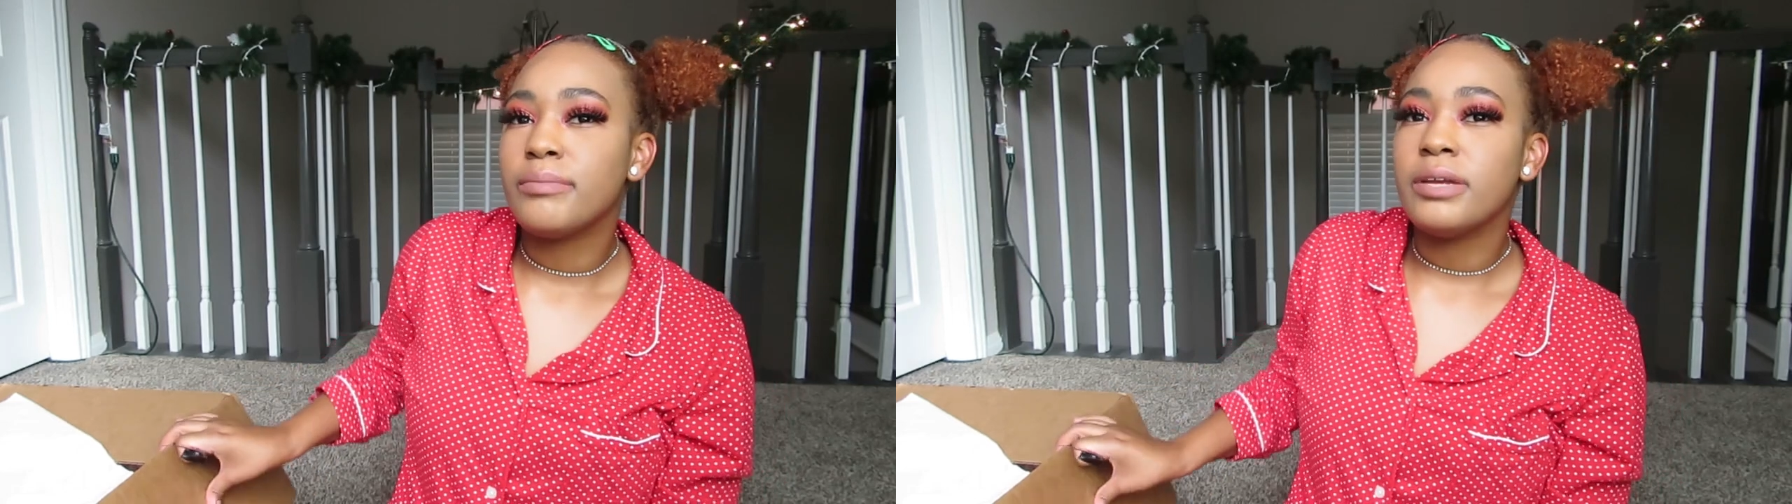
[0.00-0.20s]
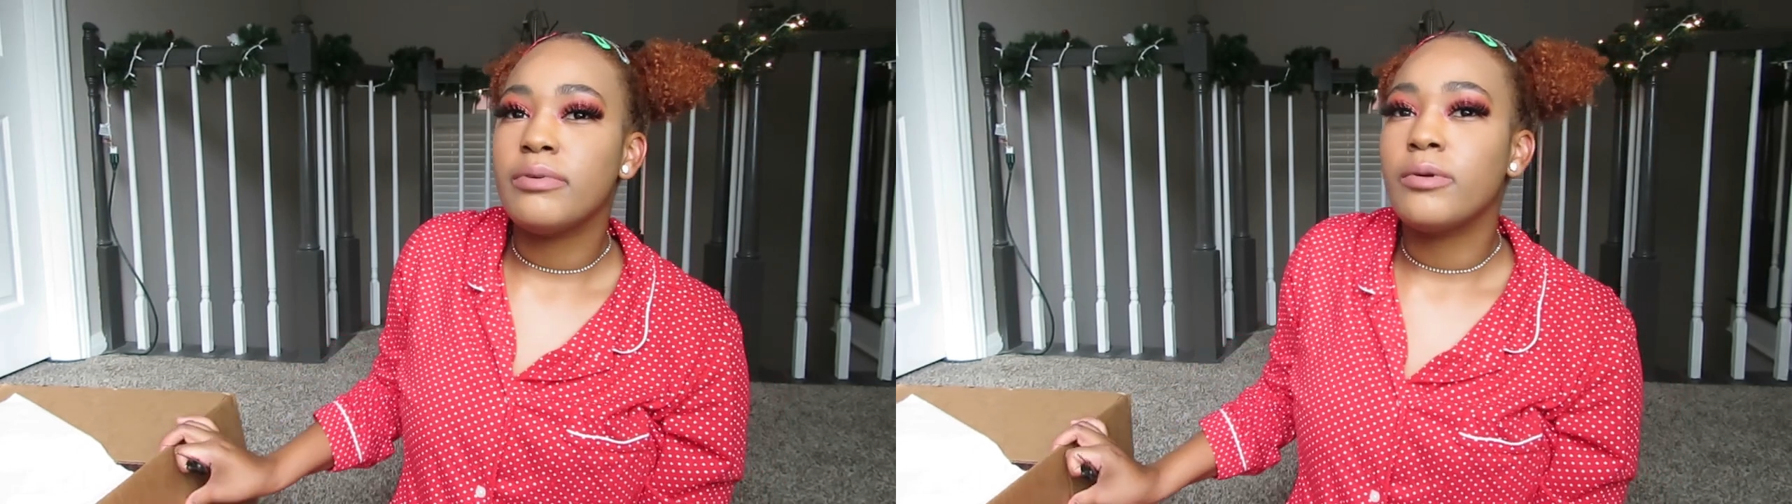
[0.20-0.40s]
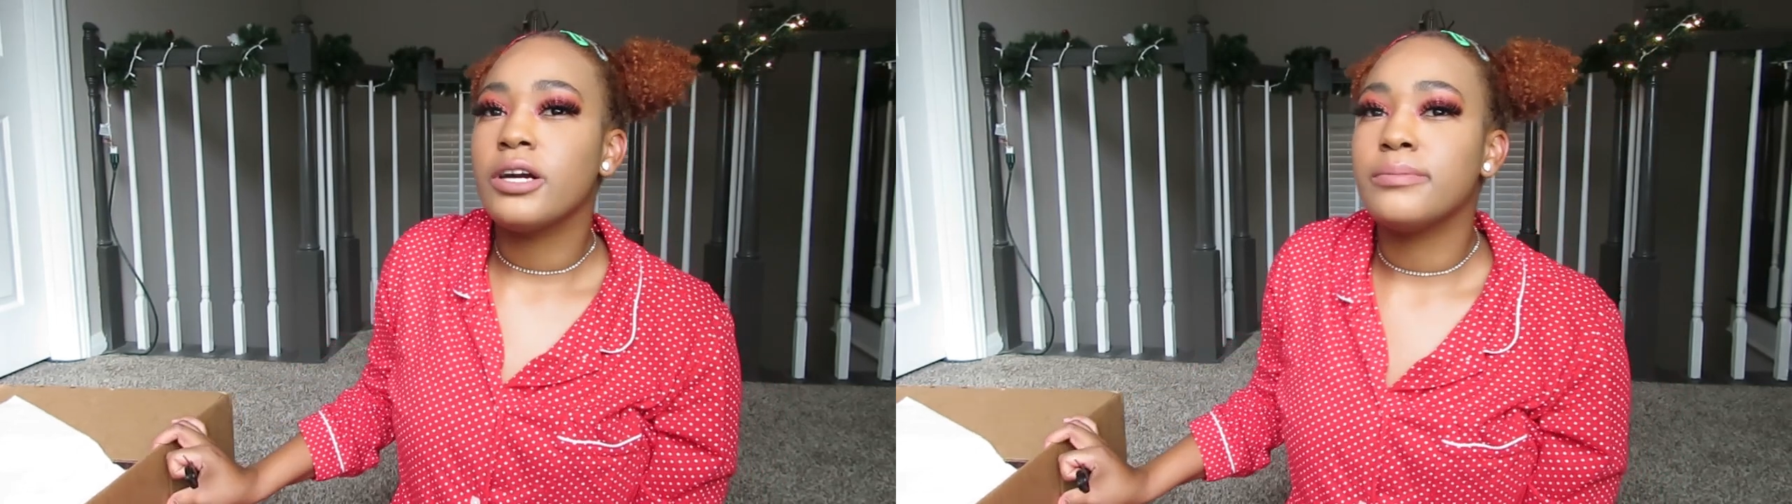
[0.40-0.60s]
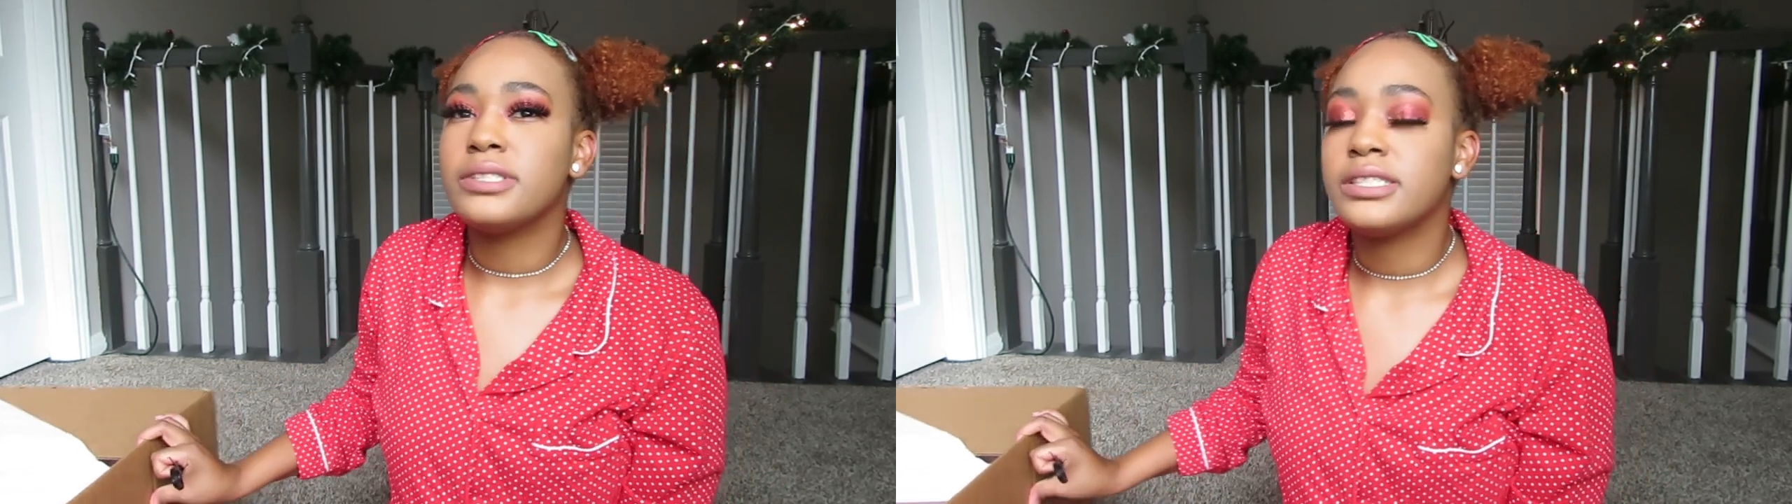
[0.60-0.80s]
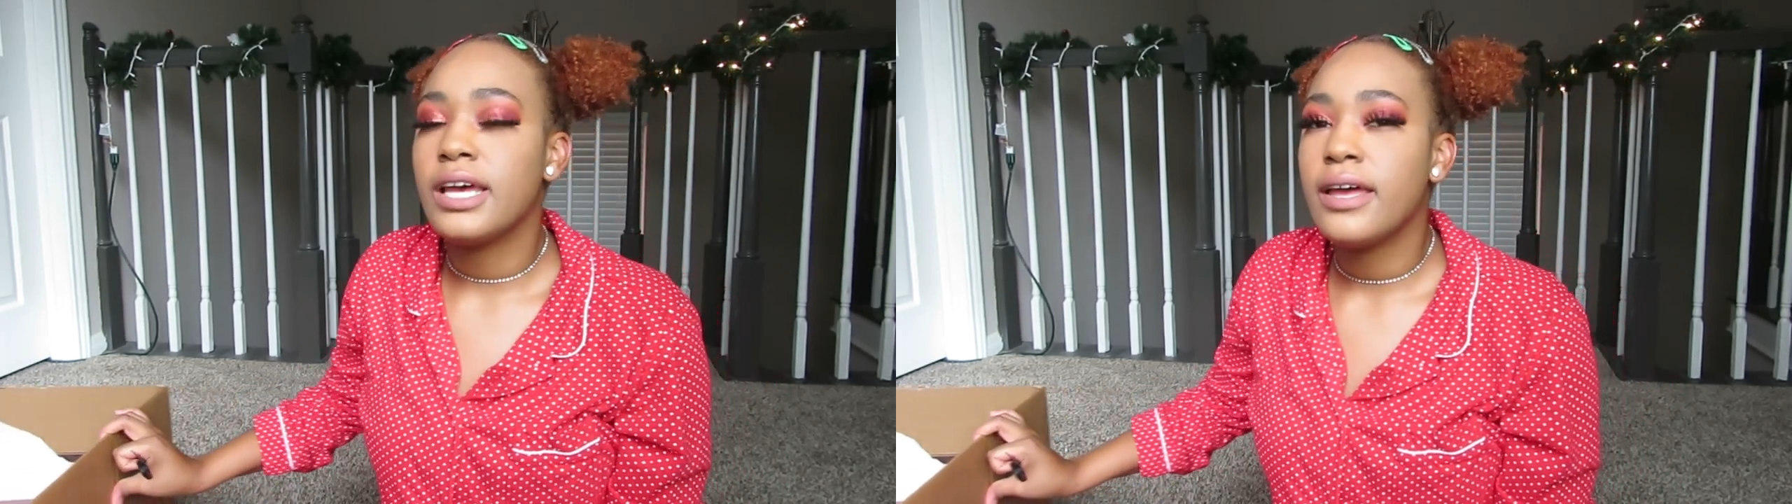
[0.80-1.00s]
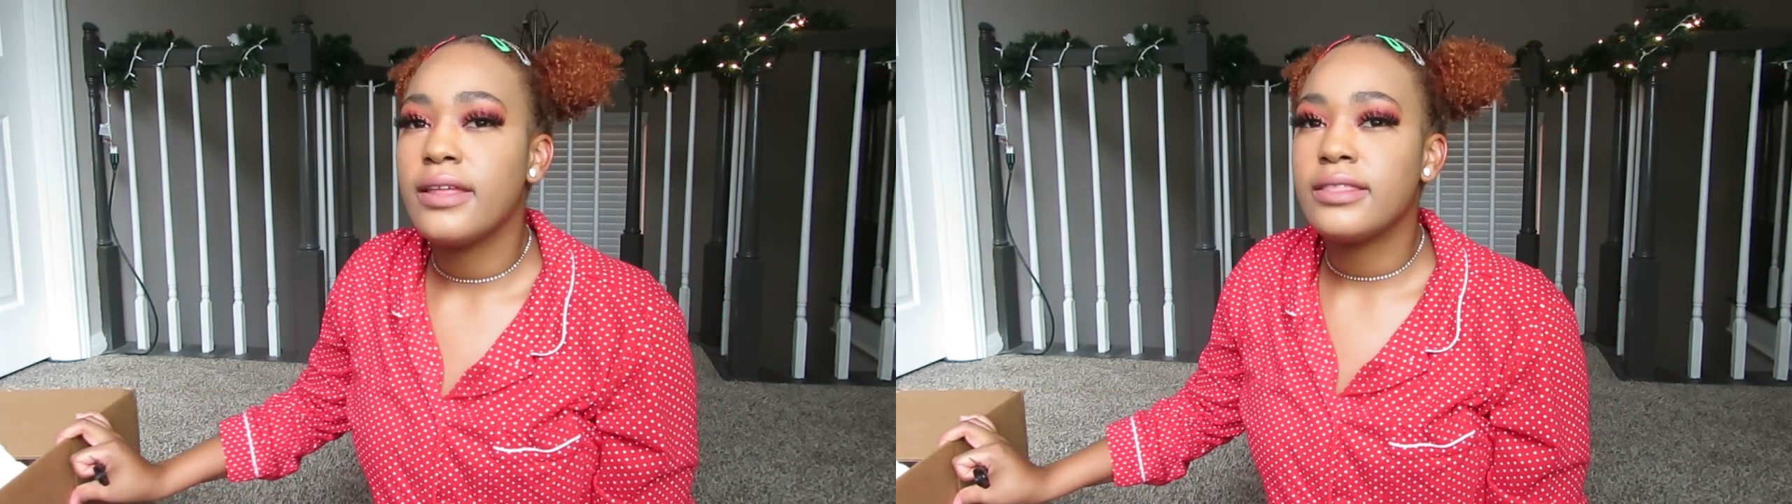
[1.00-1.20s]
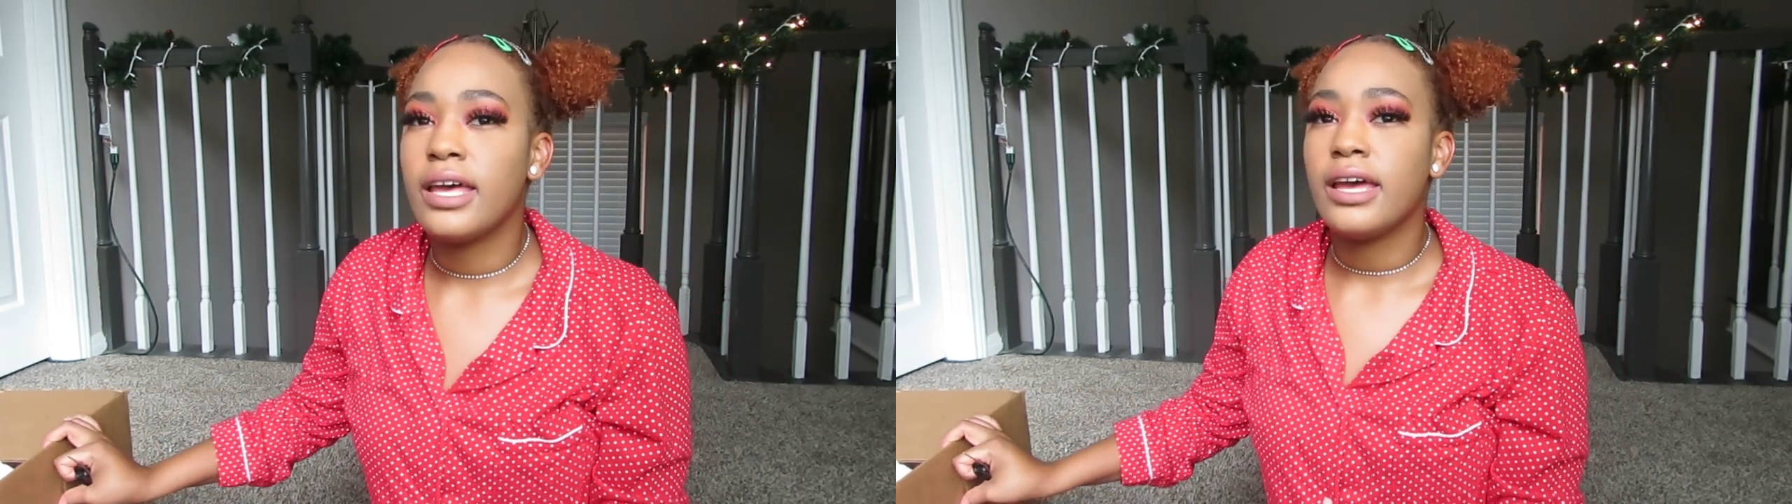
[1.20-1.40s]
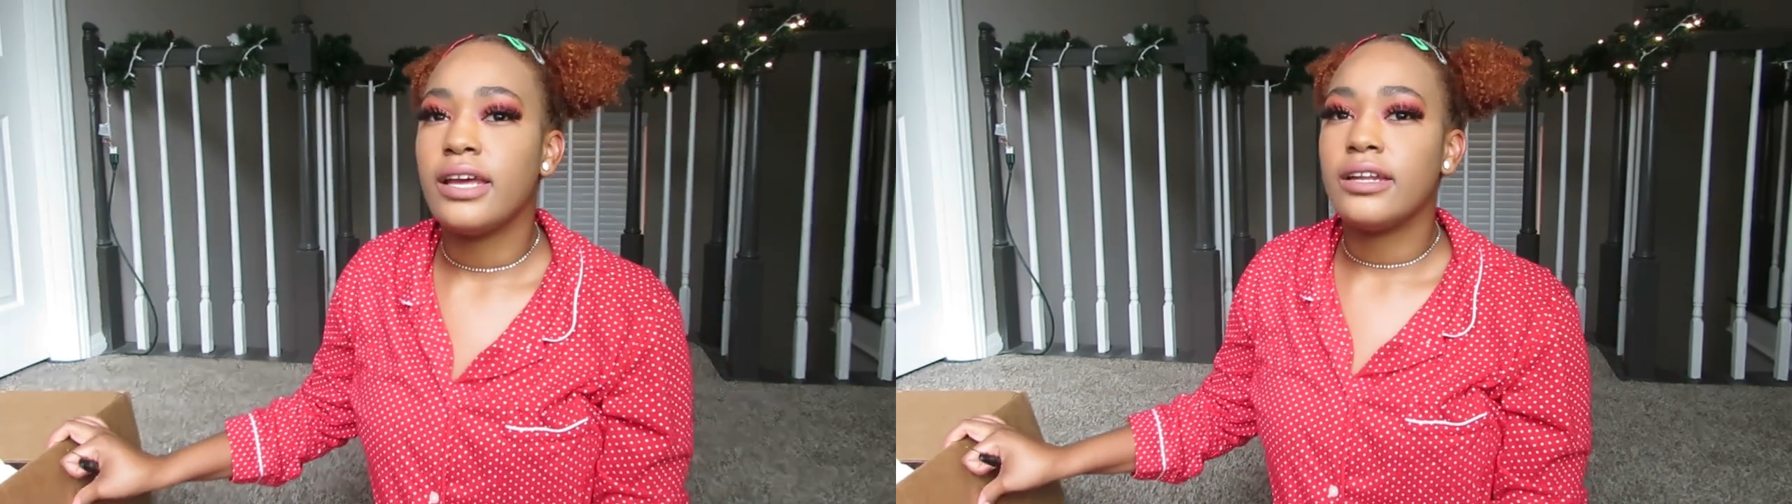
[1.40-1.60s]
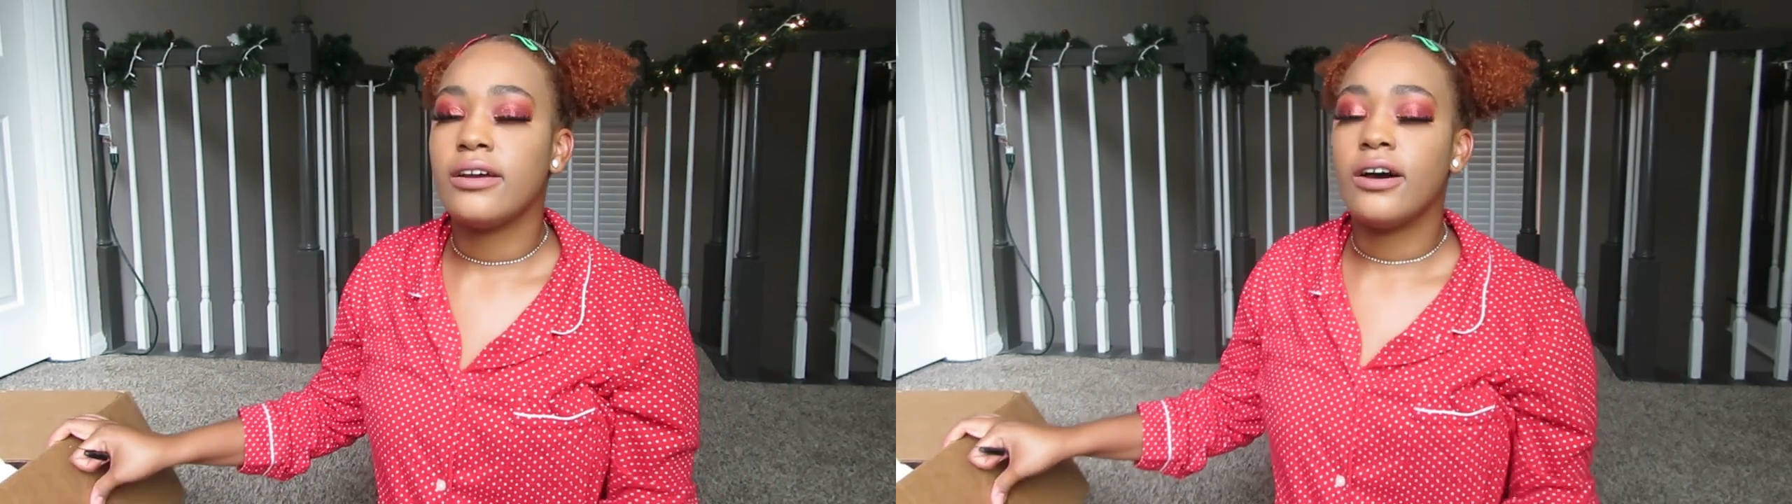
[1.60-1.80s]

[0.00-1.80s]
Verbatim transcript: People were upset that